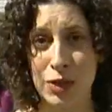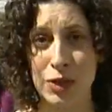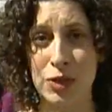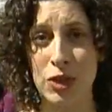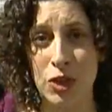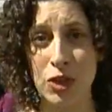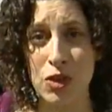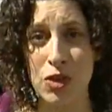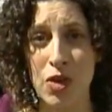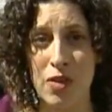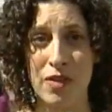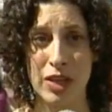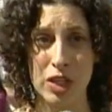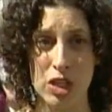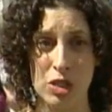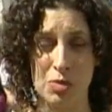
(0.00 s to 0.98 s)
are the two
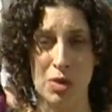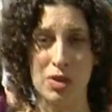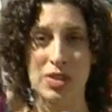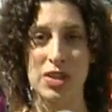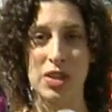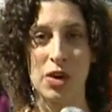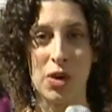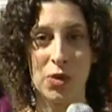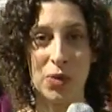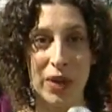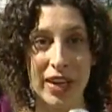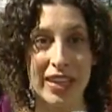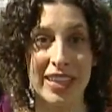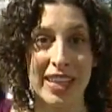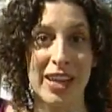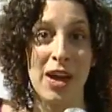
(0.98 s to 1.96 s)
vegetables that are
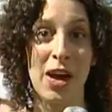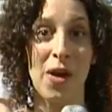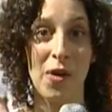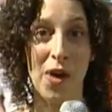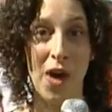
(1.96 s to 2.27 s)
really